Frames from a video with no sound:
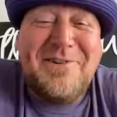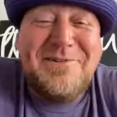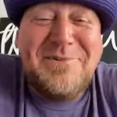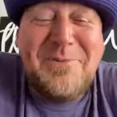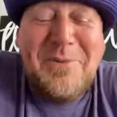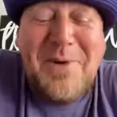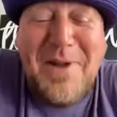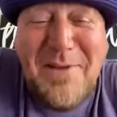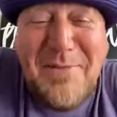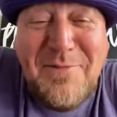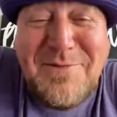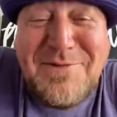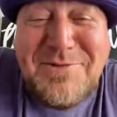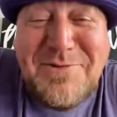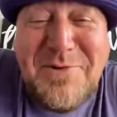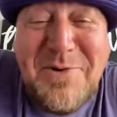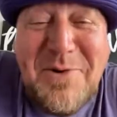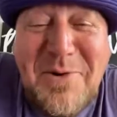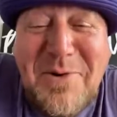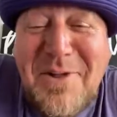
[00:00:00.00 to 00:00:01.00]
your wife a
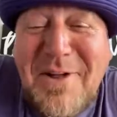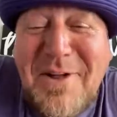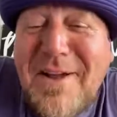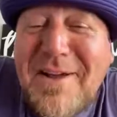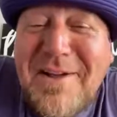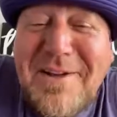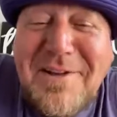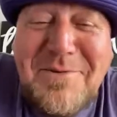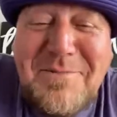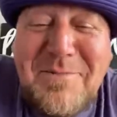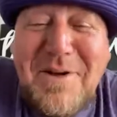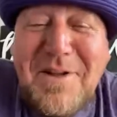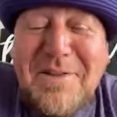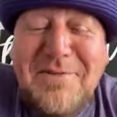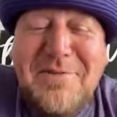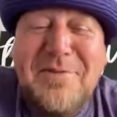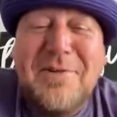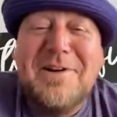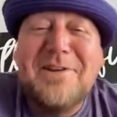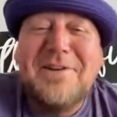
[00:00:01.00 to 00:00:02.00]
troll. You
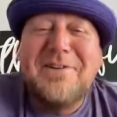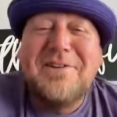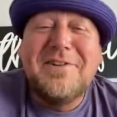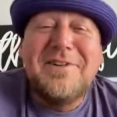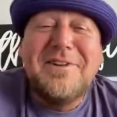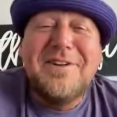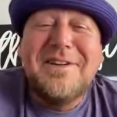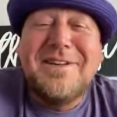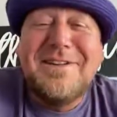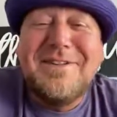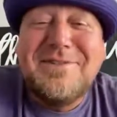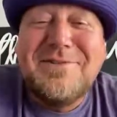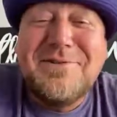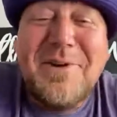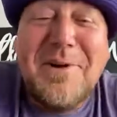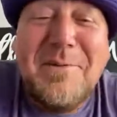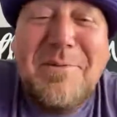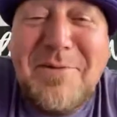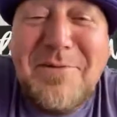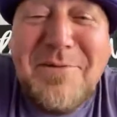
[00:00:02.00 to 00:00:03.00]
motherfucker, you're gonna get in
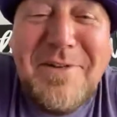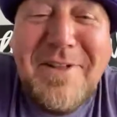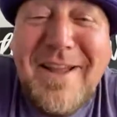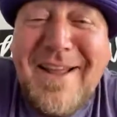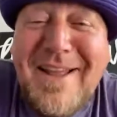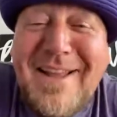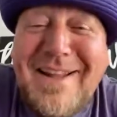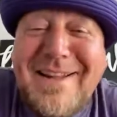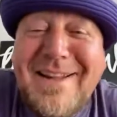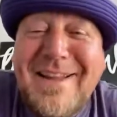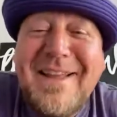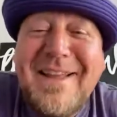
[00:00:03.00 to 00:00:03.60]
trouble for that.